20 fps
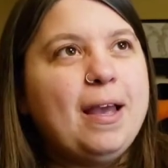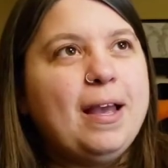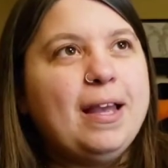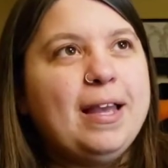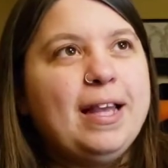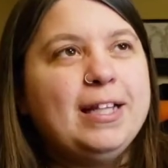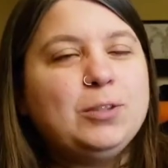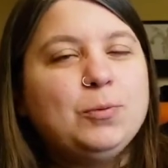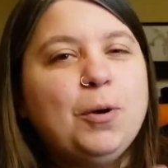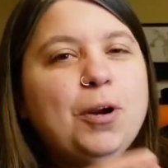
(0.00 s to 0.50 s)

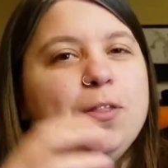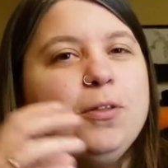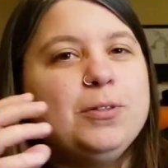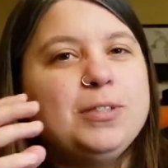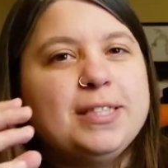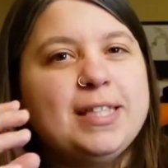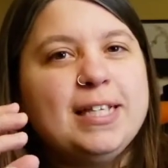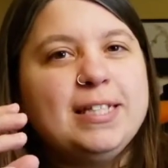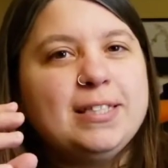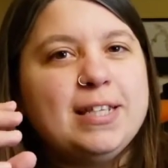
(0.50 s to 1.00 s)
it's one of
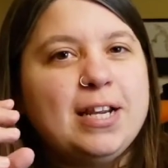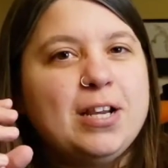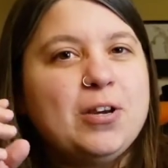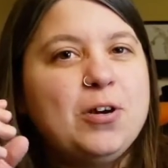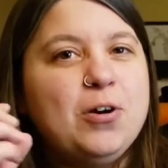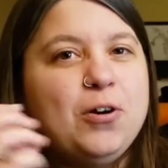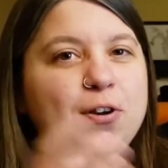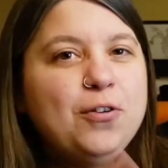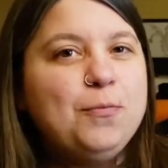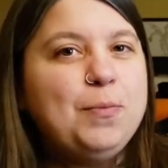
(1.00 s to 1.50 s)
those things that it
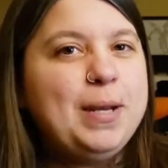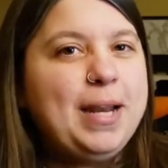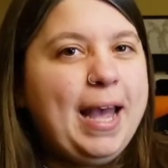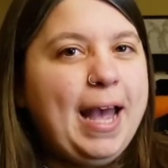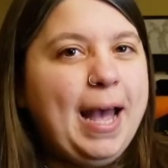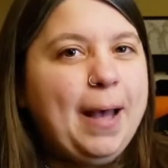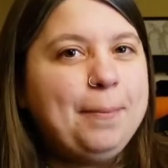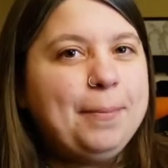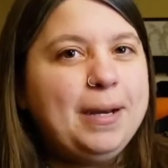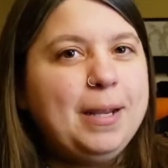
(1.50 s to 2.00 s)
could have been
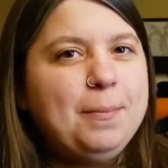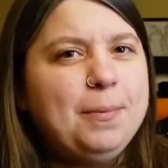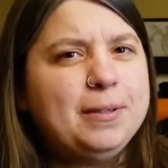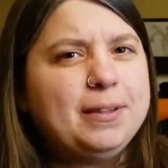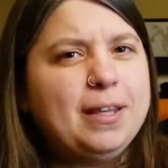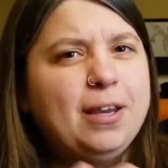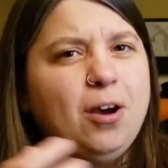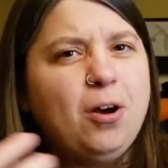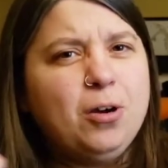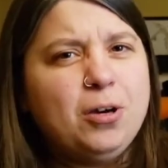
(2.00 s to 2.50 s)
happening, but
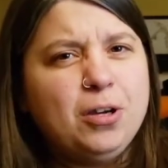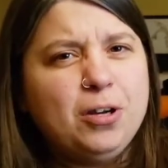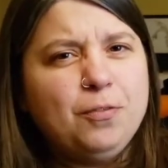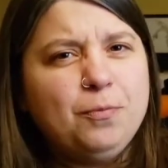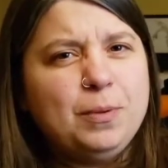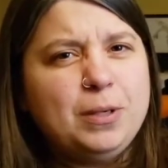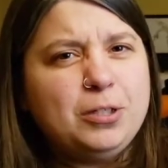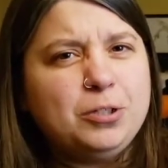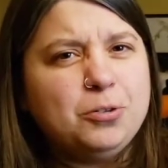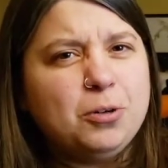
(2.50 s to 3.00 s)
they all could have
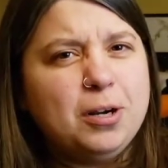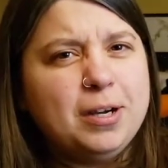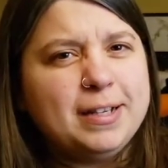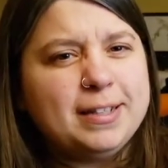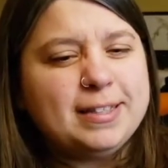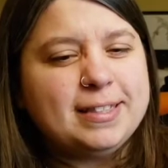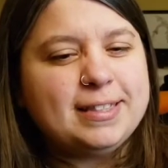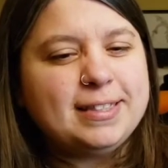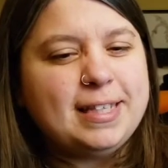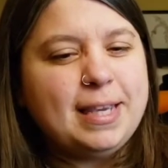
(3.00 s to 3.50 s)
been drunk
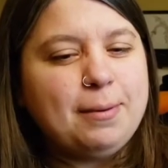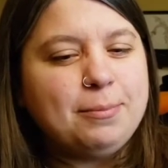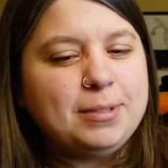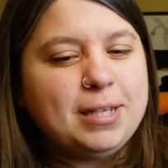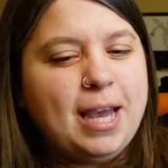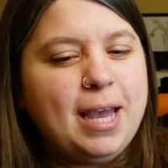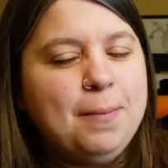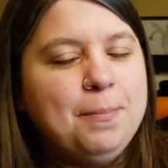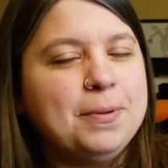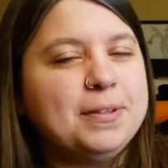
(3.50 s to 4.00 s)
at the same time.